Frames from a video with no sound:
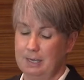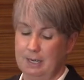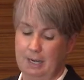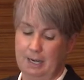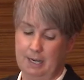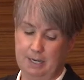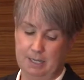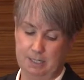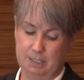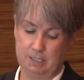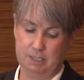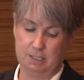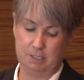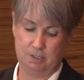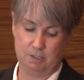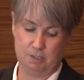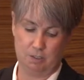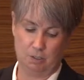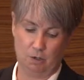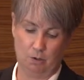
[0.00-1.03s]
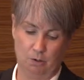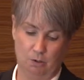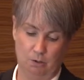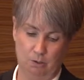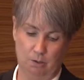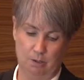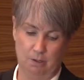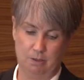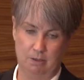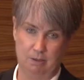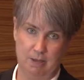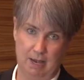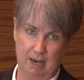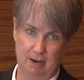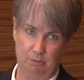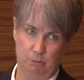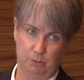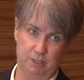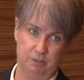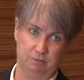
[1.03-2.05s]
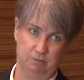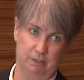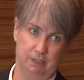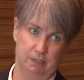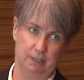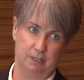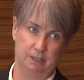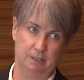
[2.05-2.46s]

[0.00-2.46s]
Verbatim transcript: and so that was really